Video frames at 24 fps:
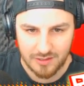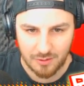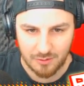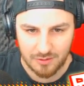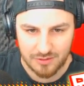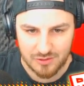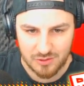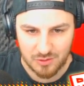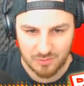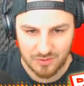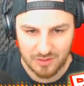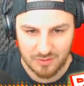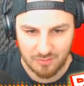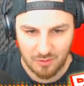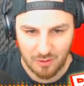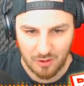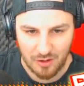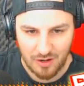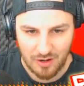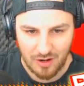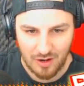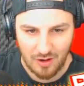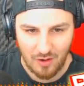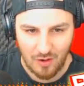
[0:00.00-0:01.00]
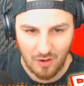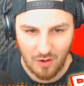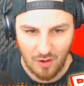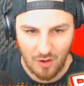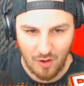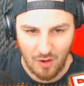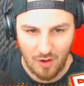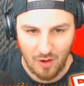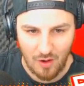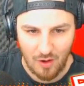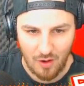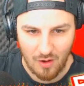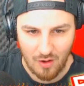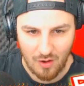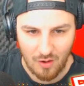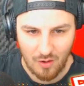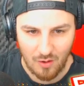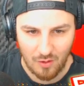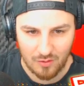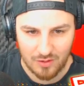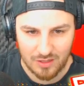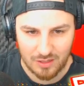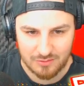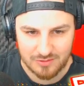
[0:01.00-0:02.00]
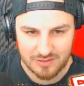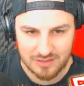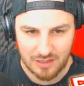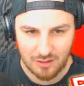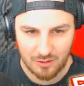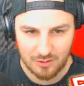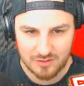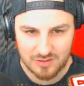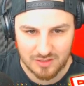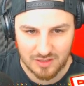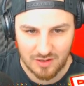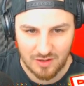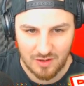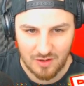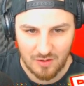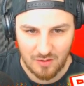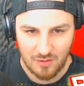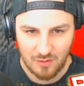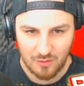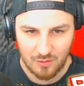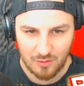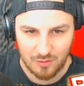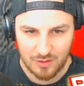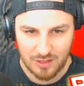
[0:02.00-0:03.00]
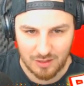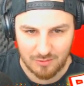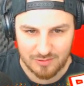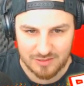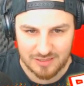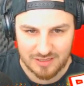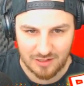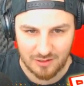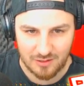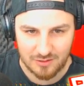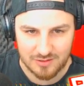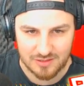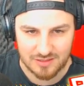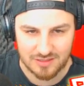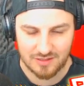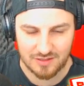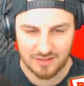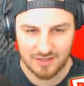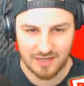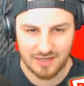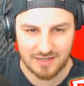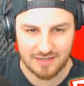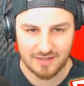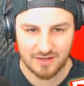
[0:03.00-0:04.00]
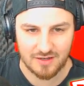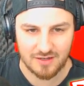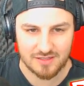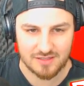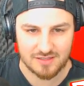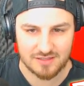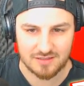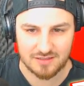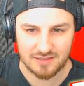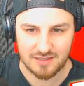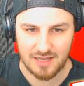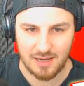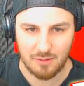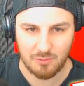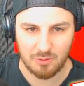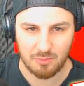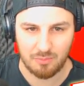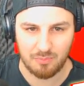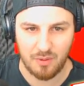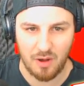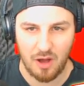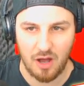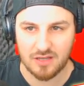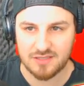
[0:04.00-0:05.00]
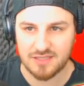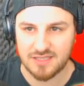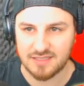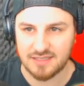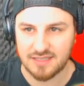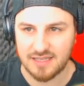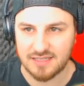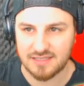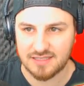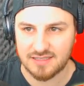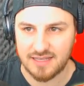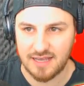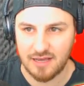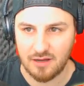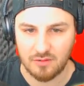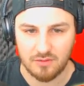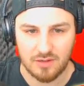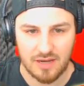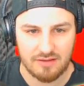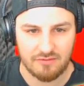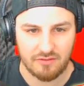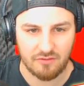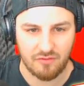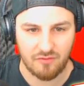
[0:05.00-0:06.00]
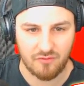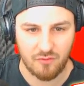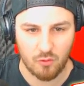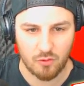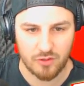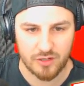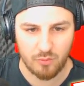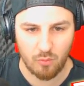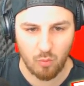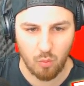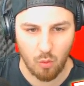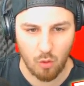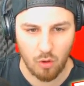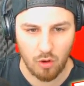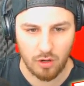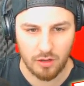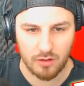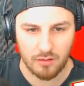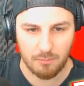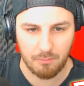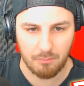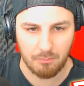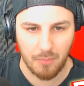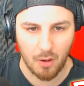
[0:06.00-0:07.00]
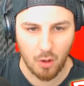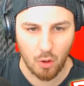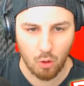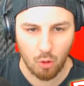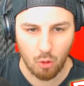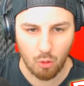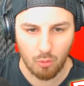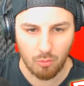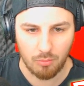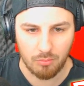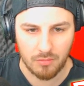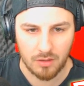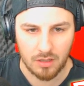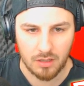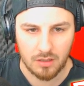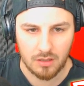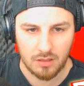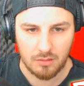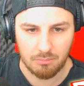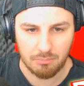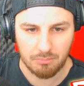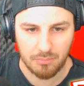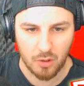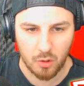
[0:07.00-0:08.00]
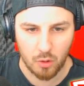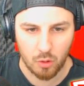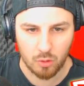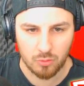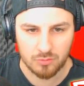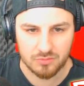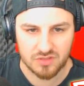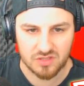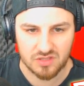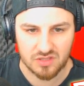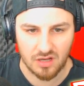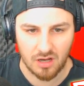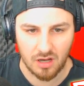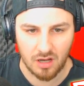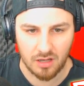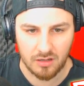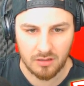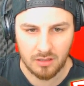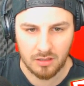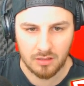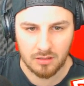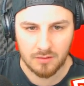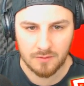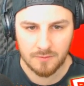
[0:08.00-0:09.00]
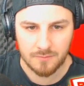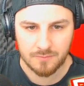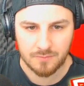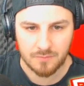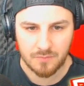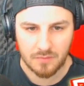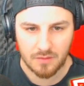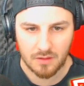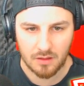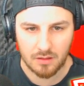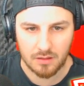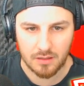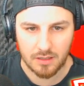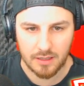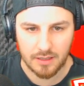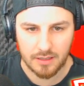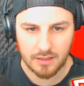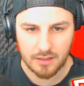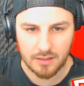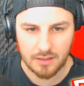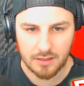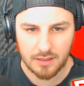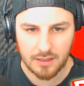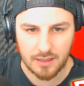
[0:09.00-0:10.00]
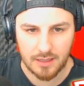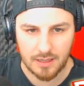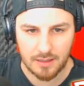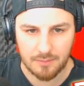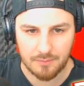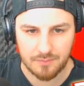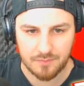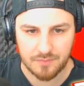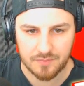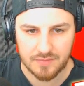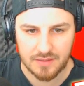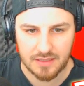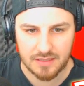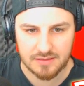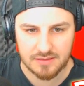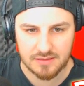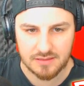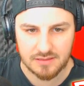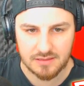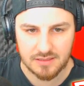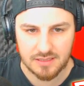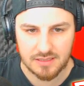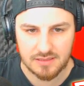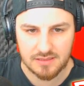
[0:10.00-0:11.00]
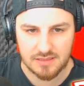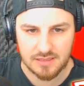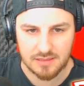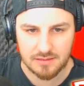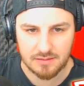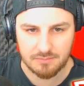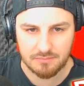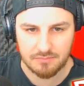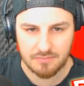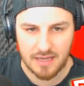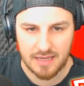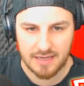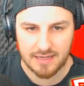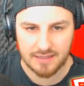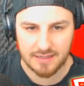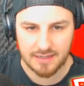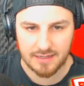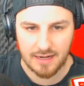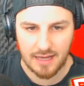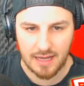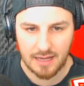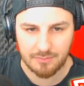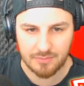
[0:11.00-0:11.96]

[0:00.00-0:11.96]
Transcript: I don't want to jump anymore. Oh, oh, that was close. Oh, that was close. Okay, nice. Yeah, we're bossing this now. Level 41. Boom. Boom, son. Okay, yeah. This is easy. Making it